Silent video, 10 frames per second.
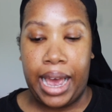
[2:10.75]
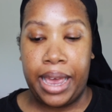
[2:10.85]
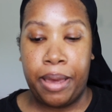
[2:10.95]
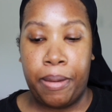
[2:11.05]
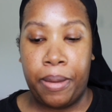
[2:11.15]

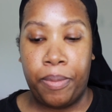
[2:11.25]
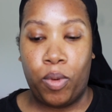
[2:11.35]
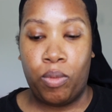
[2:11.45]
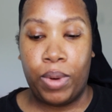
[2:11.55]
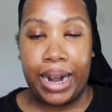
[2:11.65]
And
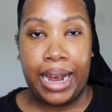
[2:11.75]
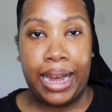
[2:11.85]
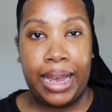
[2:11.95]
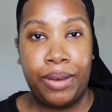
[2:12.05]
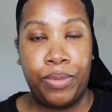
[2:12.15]

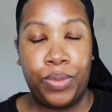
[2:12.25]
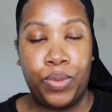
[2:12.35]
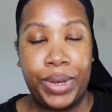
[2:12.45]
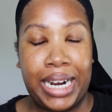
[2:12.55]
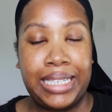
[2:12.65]

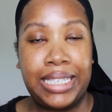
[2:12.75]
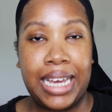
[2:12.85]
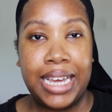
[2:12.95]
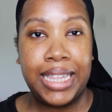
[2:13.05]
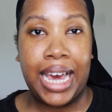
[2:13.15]
when I
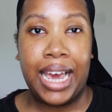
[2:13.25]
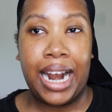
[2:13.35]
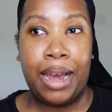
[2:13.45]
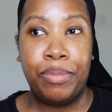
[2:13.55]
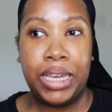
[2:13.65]
say that,
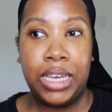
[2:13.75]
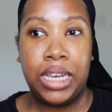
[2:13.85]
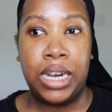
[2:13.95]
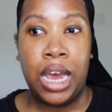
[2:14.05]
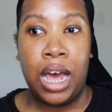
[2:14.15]
I
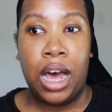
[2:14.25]
mean